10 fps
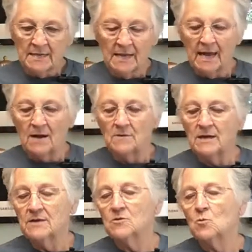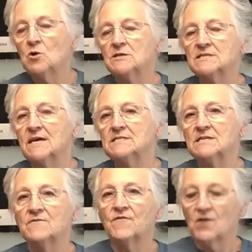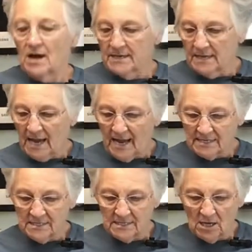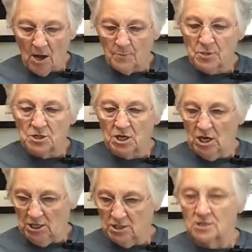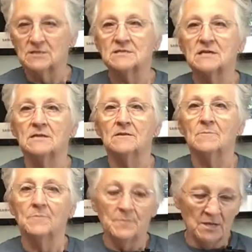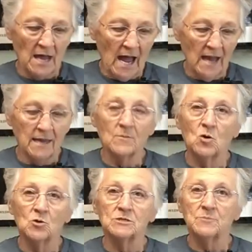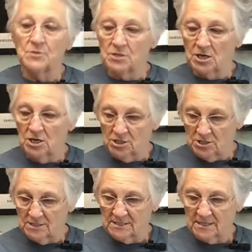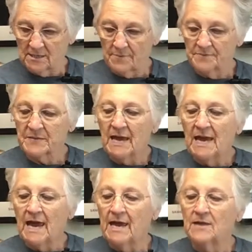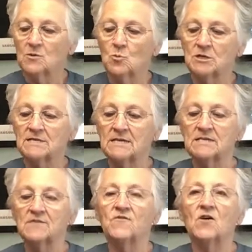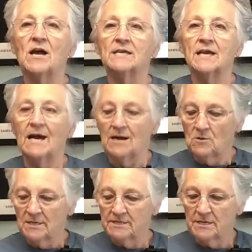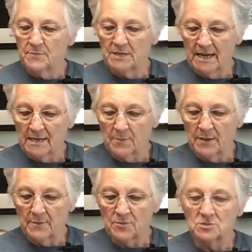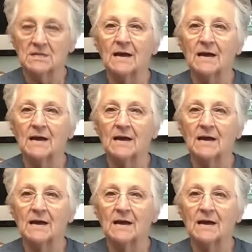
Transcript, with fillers: Now, in the ones I did Friday, I did not put onions in them, but I am going to put onions in them. And the ones I did Friday, I only did banana peppers.